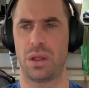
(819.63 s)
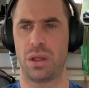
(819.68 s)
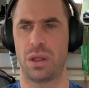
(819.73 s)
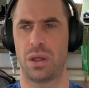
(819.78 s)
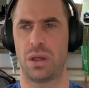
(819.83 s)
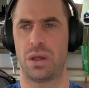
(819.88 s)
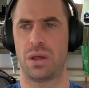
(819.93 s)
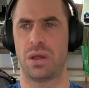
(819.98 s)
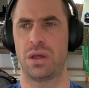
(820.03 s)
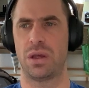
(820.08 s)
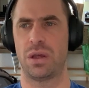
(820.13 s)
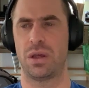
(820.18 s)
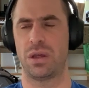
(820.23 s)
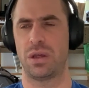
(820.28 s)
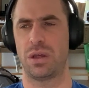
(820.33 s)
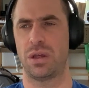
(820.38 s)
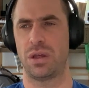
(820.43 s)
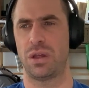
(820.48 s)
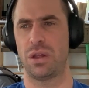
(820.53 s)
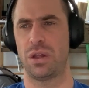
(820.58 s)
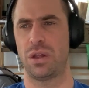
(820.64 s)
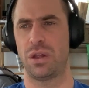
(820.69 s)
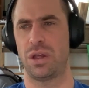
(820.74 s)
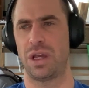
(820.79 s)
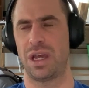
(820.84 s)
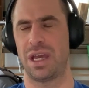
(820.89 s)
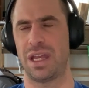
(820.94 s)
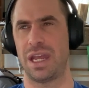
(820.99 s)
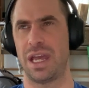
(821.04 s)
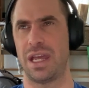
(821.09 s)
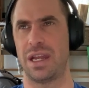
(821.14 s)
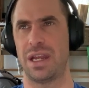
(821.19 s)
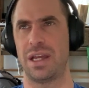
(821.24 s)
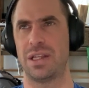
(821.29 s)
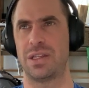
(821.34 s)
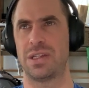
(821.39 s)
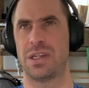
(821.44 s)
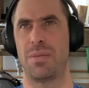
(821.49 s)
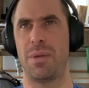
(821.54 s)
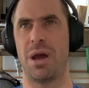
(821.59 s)
it, it,
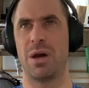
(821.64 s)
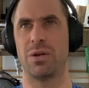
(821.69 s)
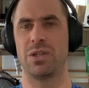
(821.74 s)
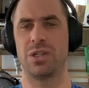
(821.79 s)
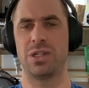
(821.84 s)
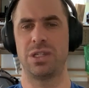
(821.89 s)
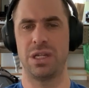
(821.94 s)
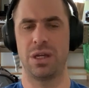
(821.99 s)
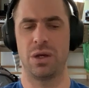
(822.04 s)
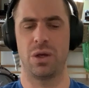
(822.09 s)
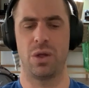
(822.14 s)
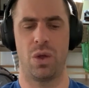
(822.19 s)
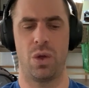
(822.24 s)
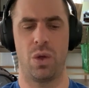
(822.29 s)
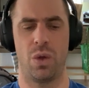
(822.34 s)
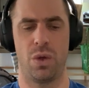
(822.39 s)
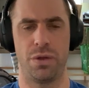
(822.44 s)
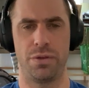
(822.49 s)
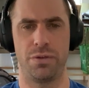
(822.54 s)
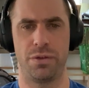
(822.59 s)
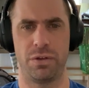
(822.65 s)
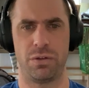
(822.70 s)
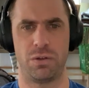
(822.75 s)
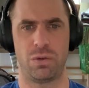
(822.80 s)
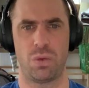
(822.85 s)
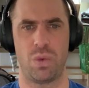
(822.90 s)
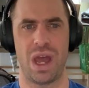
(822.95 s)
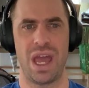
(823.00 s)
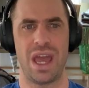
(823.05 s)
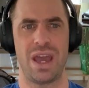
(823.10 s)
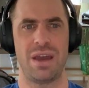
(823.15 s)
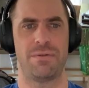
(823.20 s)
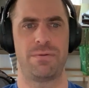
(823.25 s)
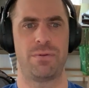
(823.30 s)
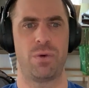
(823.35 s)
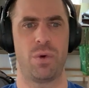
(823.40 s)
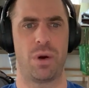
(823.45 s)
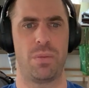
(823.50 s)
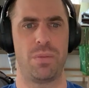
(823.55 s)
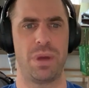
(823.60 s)
it somehow still holds sway
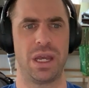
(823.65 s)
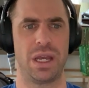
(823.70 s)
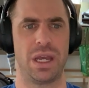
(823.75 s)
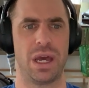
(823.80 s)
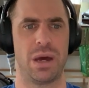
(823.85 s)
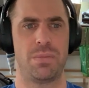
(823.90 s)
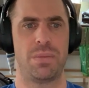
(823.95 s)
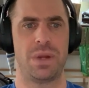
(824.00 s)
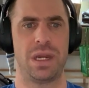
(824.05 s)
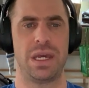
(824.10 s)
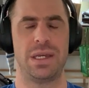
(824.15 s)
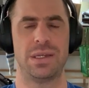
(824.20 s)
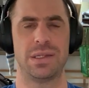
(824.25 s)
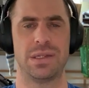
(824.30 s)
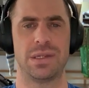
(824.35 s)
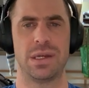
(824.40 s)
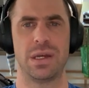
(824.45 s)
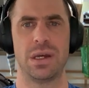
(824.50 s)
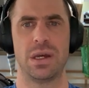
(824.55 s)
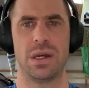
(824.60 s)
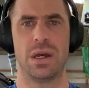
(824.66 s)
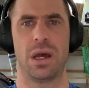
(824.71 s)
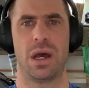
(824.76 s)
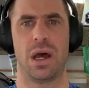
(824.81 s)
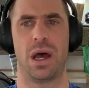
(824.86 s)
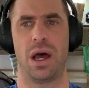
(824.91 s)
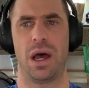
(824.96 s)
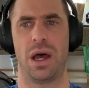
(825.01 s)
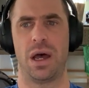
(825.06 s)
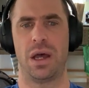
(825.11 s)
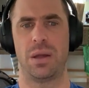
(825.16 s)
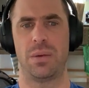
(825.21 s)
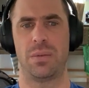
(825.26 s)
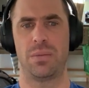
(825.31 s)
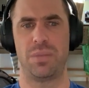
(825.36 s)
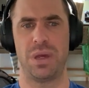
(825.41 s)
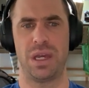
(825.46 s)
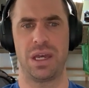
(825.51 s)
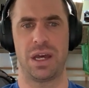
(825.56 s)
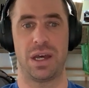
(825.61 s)
for big companies uh,
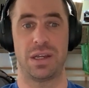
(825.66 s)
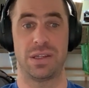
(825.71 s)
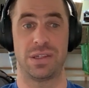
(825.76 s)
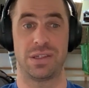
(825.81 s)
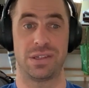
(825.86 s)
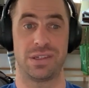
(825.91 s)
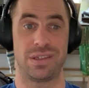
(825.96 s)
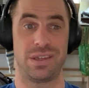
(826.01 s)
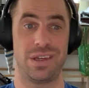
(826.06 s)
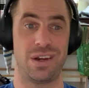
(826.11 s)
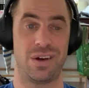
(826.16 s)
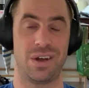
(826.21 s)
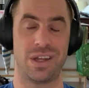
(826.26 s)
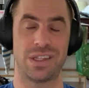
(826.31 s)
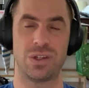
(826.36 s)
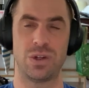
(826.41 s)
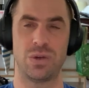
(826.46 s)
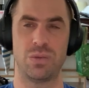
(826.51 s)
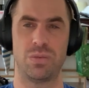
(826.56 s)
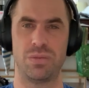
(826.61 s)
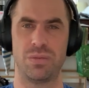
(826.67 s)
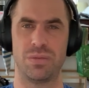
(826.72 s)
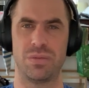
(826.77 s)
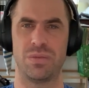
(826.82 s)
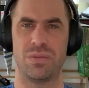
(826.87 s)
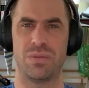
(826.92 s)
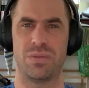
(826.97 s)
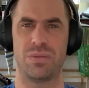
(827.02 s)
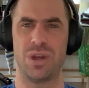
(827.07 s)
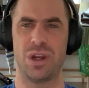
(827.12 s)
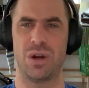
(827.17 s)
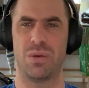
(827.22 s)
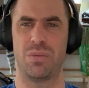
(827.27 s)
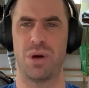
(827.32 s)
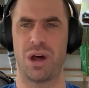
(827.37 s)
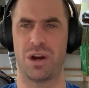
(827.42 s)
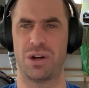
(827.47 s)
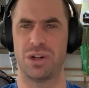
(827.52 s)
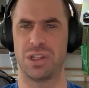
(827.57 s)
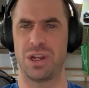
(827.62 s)
because you know that's who you know
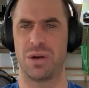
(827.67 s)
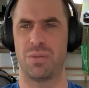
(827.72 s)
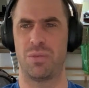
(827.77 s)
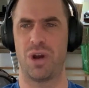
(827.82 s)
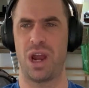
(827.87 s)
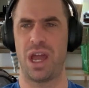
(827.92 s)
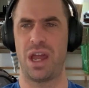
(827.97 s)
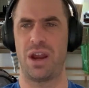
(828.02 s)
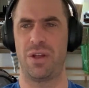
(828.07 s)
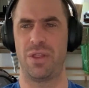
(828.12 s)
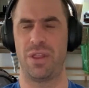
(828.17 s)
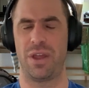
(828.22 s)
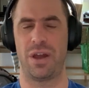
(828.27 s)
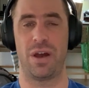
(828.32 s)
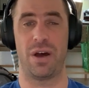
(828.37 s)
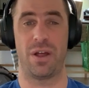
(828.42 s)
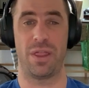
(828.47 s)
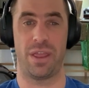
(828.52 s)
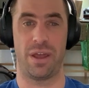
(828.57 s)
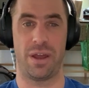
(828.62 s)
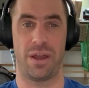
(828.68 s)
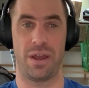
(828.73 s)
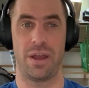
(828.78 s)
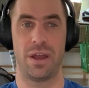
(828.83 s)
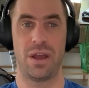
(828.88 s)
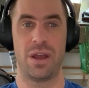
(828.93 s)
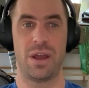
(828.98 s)
butters their bread on the on the